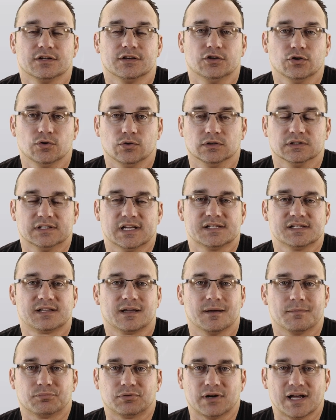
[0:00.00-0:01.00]
Google does
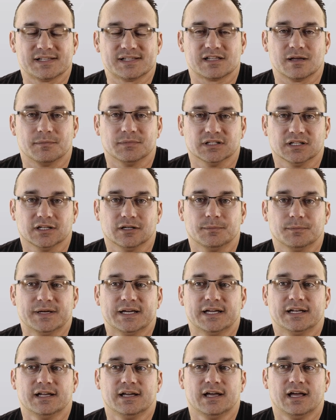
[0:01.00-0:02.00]
compress them a little
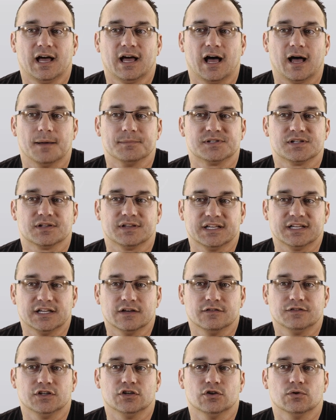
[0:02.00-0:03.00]
bit, um, so they
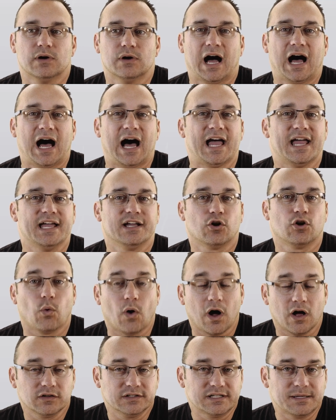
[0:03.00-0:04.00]
give you high
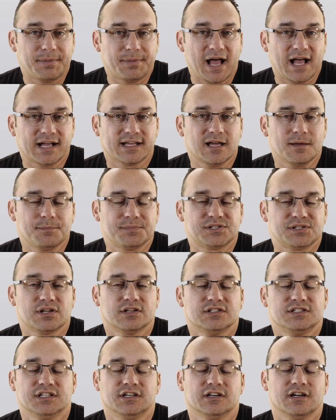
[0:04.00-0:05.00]
quality backups
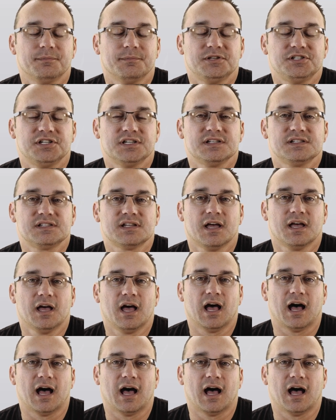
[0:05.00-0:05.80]
to your images.